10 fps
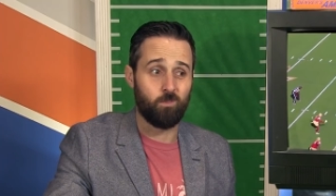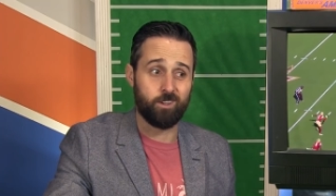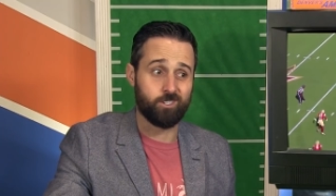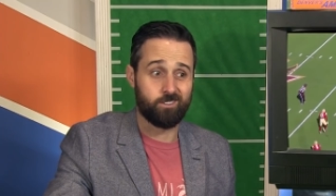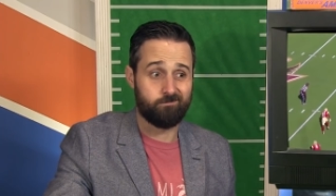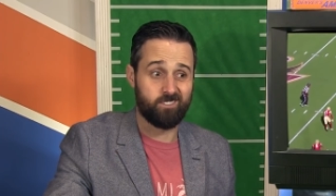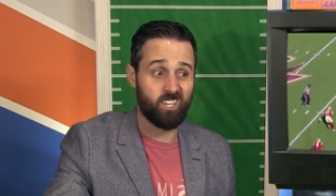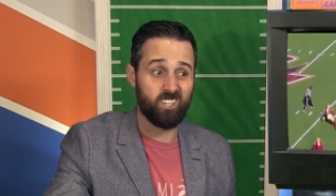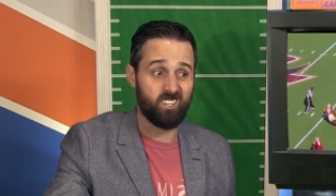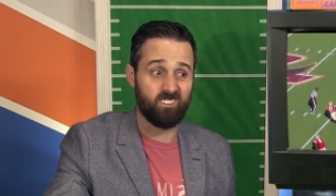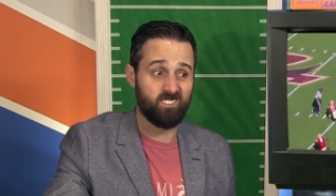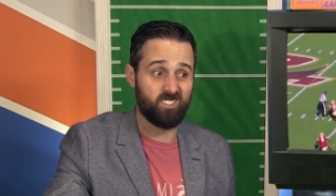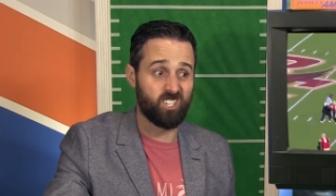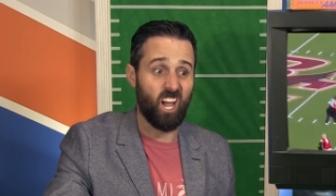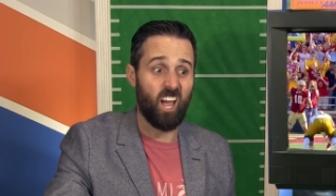which doesn't
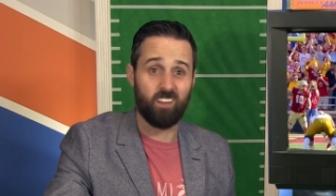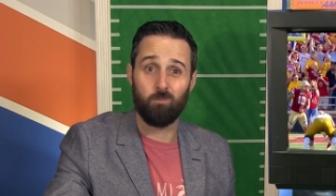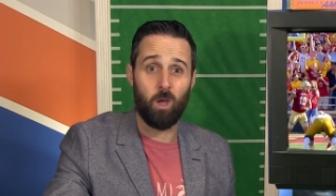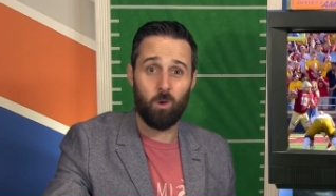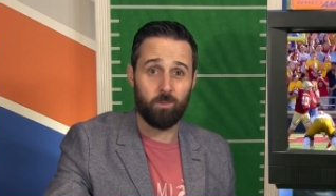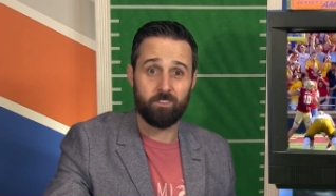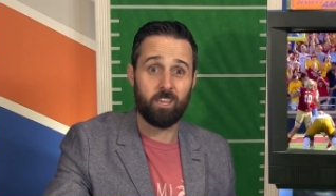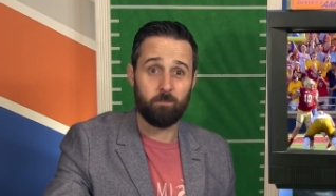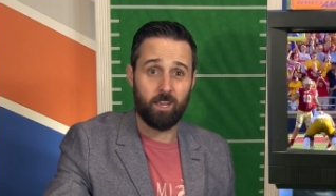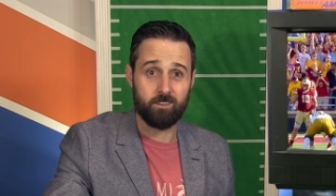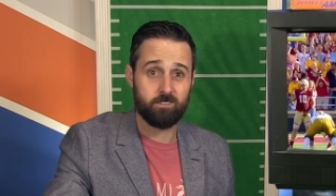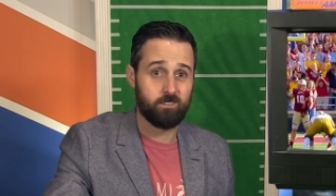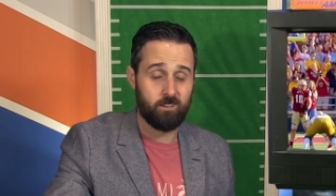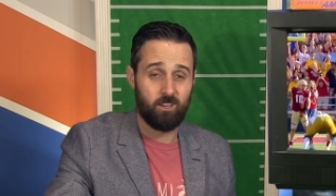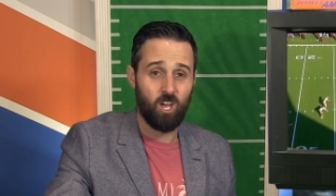jive well with teammates.
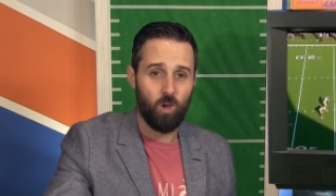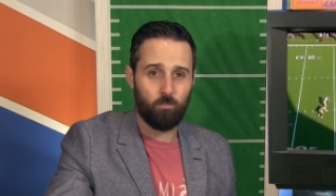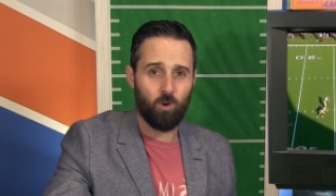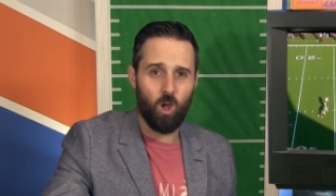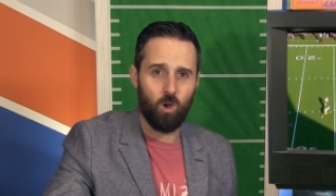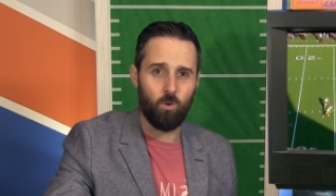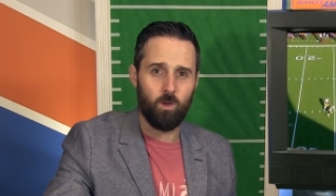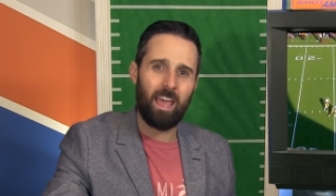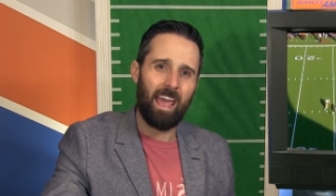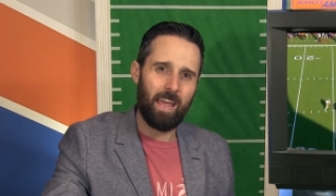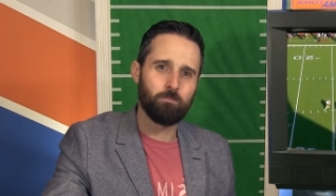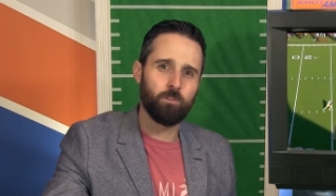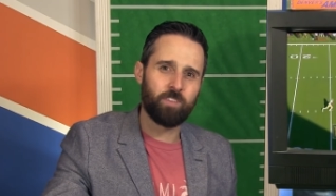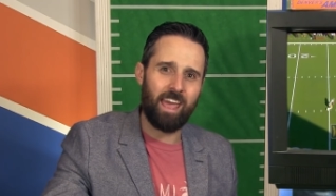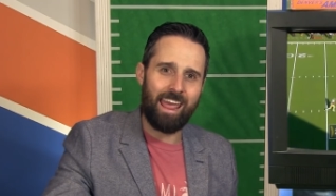Pro,
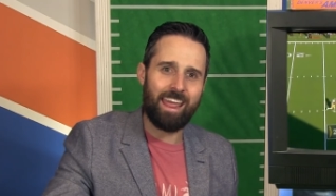able to